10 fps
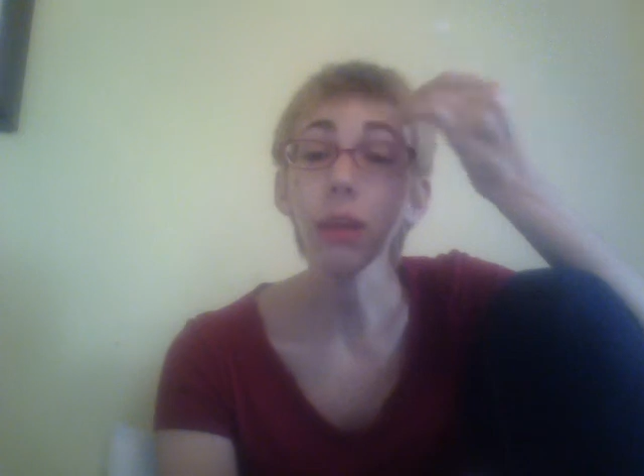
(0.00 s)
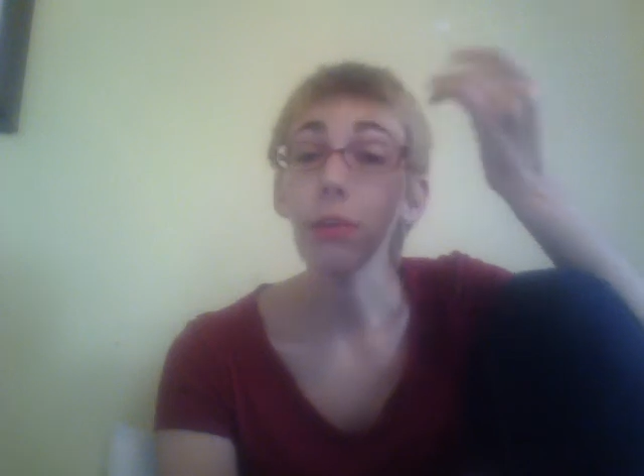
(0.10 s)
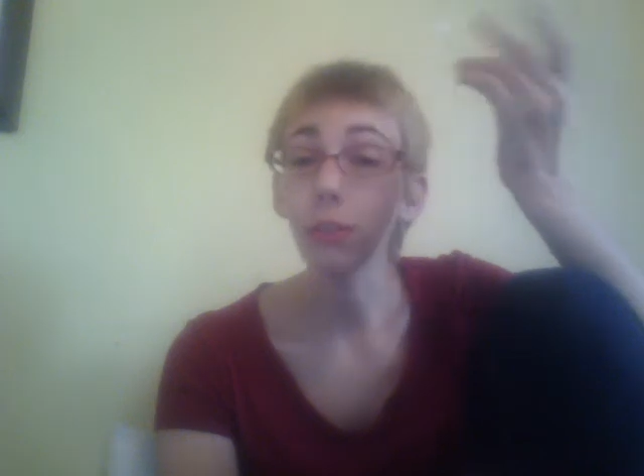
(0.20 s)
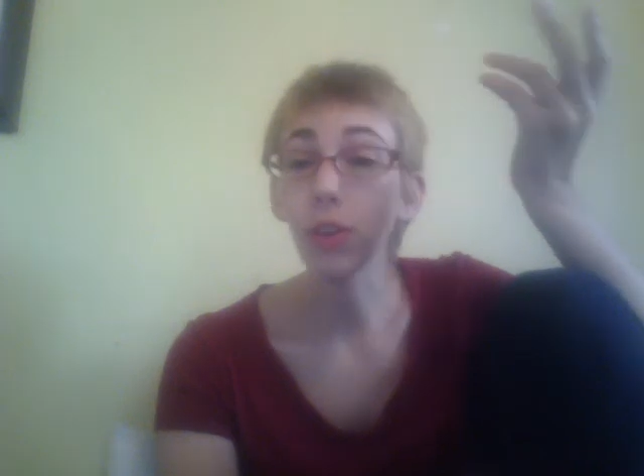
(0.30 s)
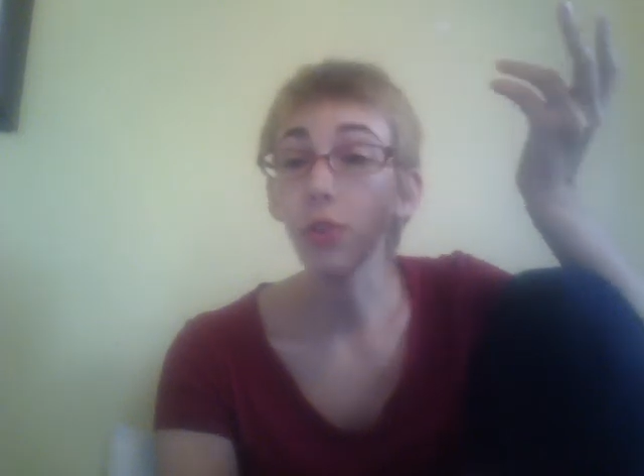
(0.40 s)

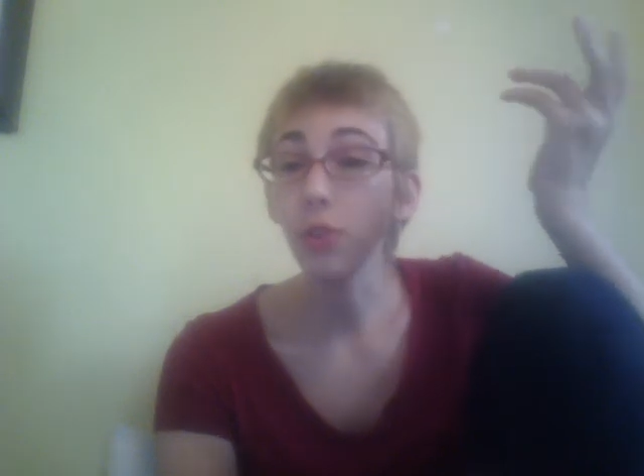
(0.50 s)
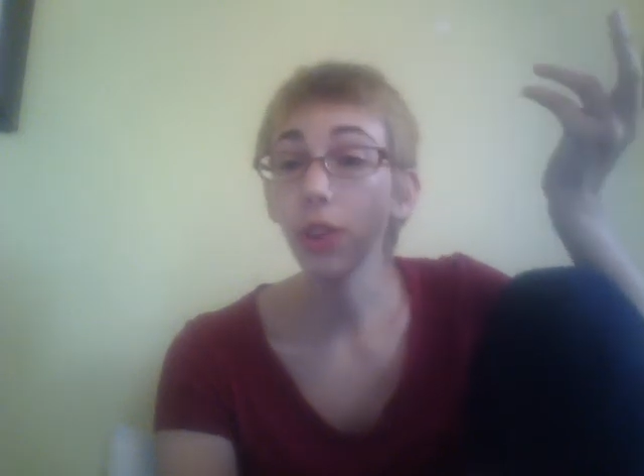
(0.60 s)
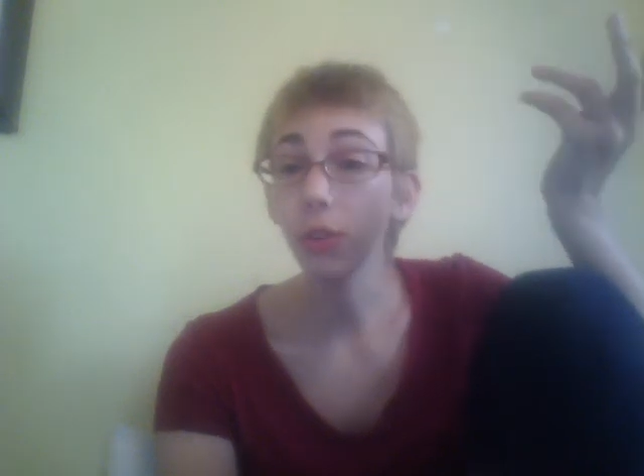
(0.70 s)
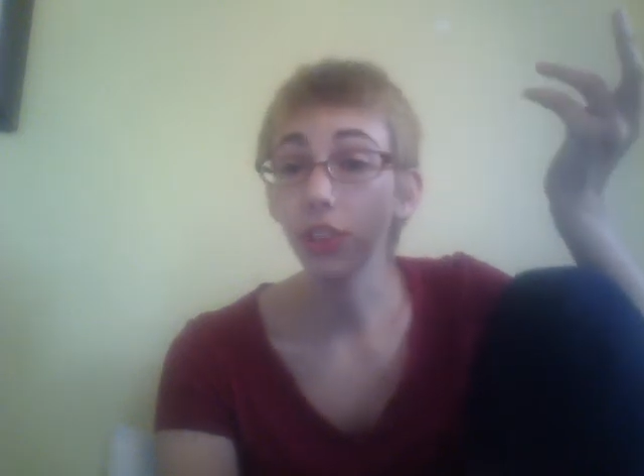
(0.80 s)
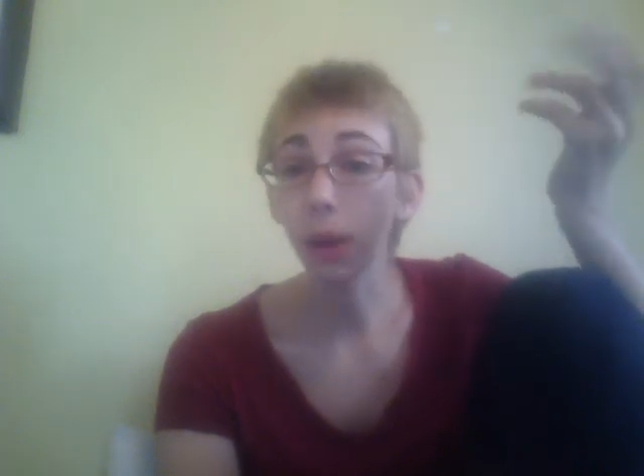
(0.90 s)
But if you do
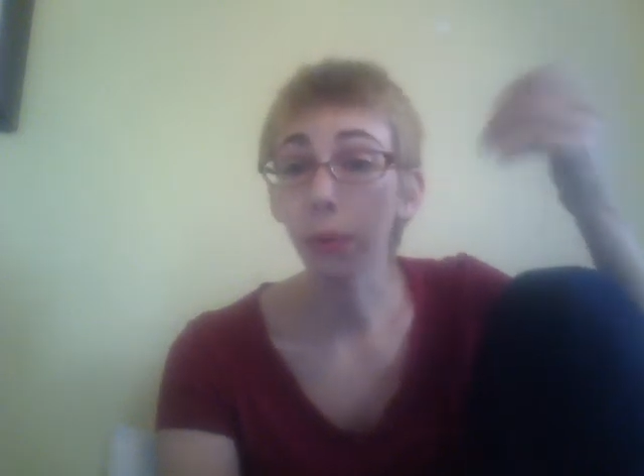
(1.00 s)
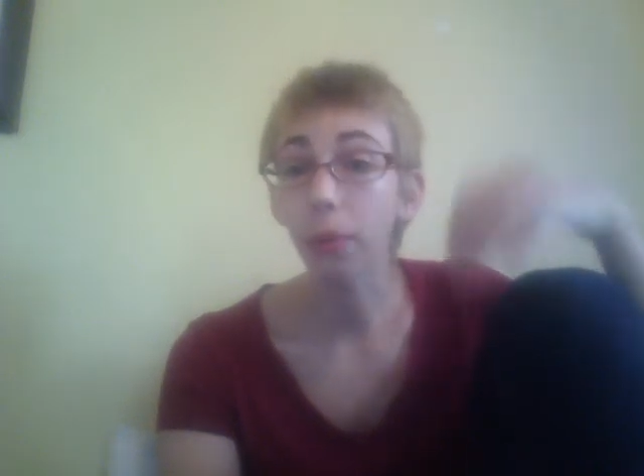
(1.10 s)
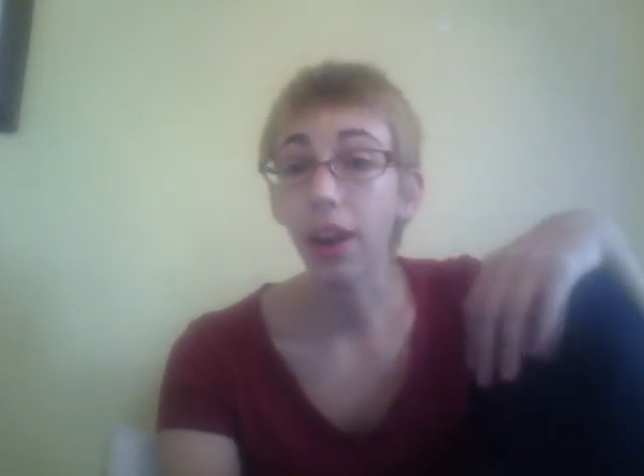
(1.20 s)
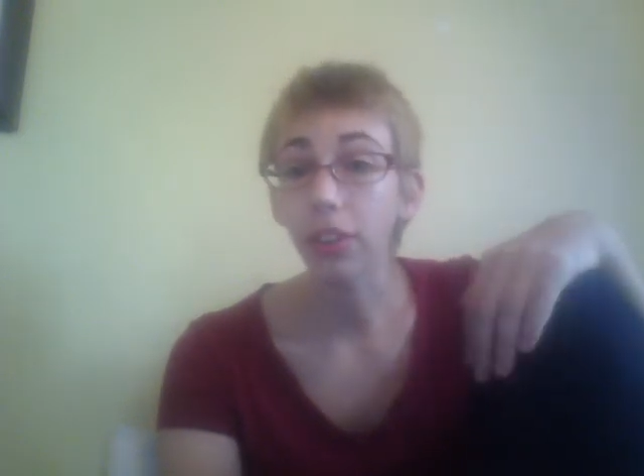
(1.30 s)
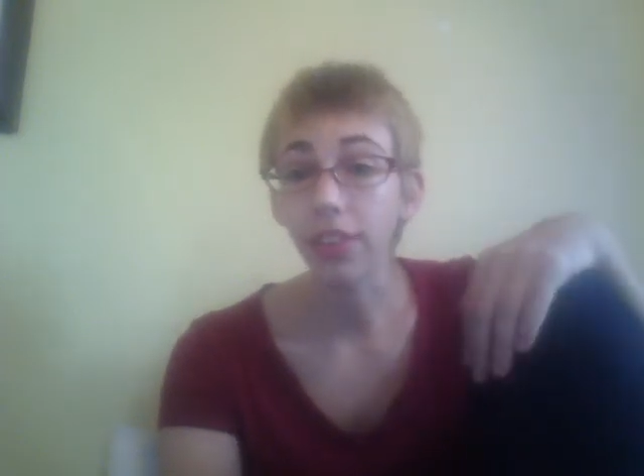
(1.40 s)
use
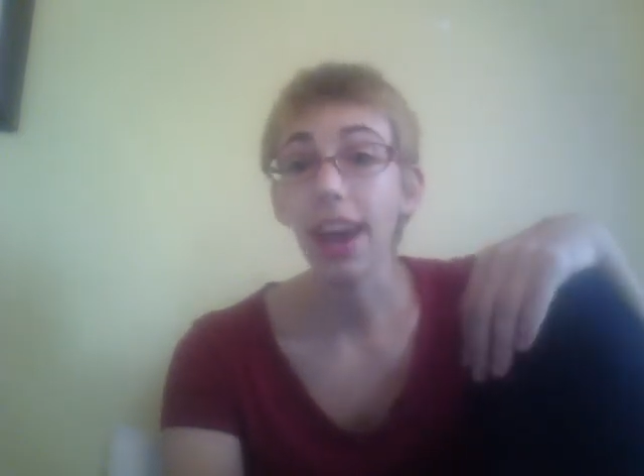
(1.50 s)
Tupperware, it's